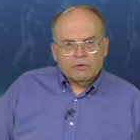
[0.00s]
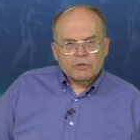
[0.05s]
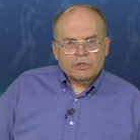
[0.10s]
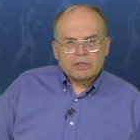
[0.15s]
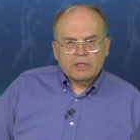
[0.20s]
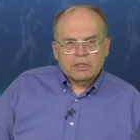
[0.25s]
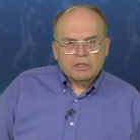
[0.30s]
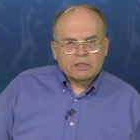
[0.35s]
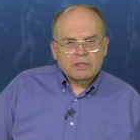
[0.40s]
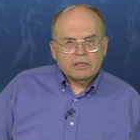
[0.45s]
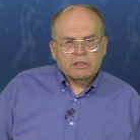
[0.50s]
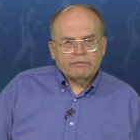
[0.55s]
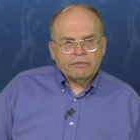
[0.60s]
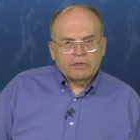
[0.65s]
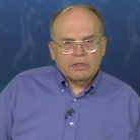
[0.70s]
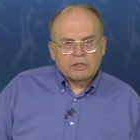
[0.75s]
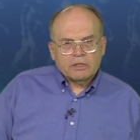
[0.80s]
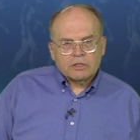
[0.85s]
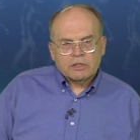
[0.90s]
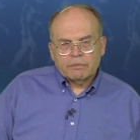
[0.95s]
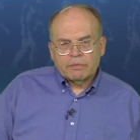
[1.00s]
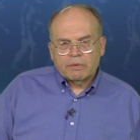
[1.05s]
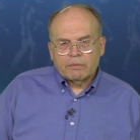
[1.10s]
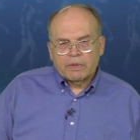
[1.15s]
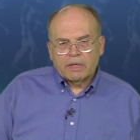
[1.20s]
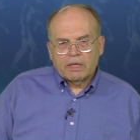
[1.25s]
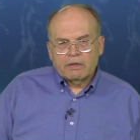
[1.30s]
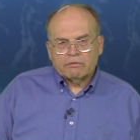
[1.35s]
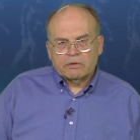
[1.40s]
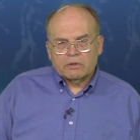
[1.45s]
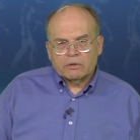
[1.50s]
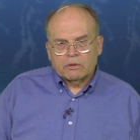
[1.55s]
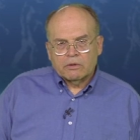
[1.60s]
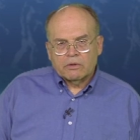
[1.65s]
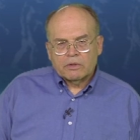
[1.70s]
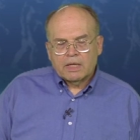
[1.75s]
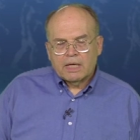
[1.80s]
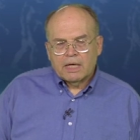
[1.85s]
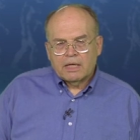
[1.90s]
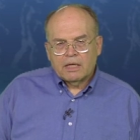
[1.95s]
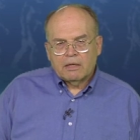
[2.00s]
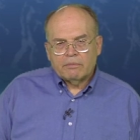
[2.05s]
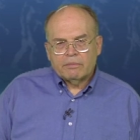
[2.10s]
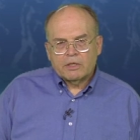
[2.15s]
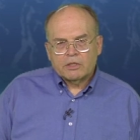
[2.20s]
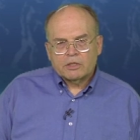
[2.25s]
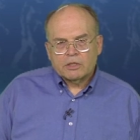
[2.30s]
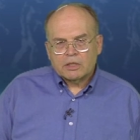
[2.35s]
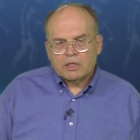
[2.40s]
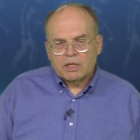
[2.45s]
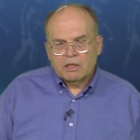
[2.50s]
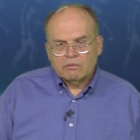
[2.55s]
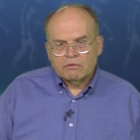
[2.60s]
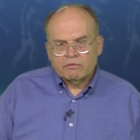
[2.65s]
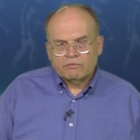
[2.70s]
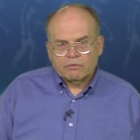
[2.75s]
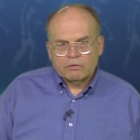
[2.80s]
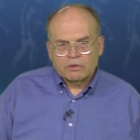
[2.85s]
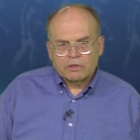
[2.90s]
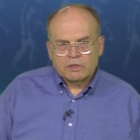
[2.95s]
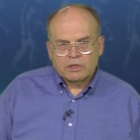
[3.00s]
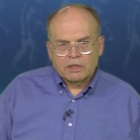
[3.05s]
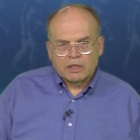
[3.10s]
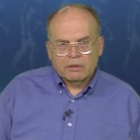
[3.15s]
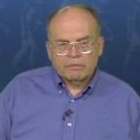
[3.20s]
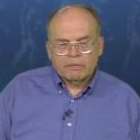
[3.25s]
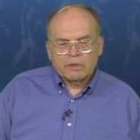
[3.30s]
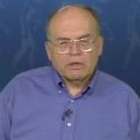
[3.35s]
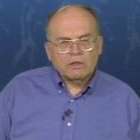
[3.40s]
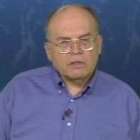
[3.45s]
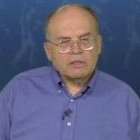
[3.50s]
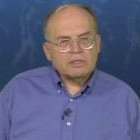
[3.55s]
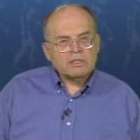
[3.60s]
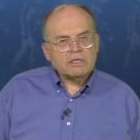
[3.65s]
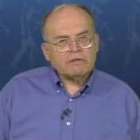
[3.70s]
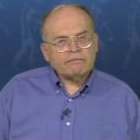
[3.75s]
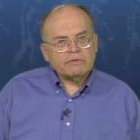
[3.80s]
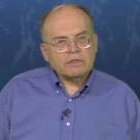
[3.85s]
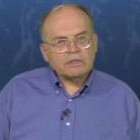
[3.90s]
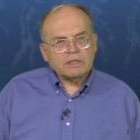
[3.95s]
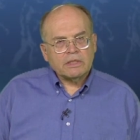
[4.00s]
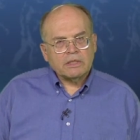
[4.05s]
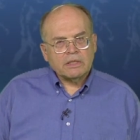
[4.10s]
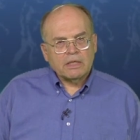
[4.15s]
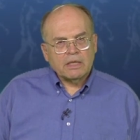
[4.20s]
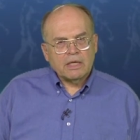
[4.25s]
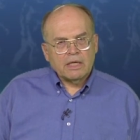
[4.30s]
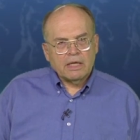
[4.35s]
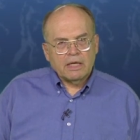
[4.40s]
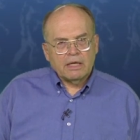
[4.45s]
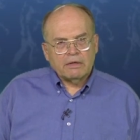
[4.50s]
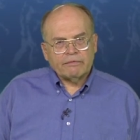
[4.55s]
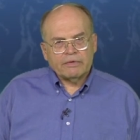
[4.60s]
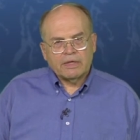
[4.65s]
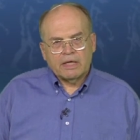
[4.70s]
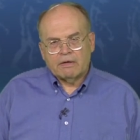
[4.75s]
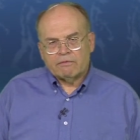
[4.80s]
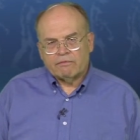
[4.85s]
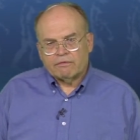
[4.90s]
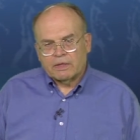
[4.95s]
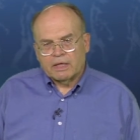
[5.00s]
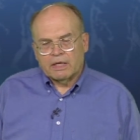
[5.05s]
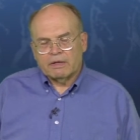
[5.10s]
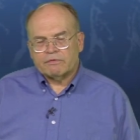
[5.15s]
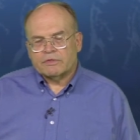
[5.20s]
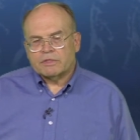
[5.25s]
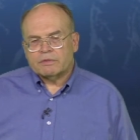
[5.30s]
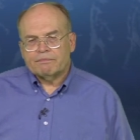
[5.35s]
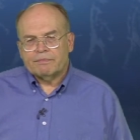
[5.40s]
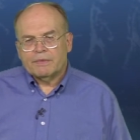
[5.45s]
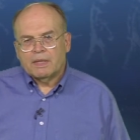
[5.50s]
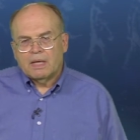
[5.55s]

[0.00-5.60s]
most sensitive instrument we have on Earth cannot measure carbon 14 beyond 17 and a half half-lives.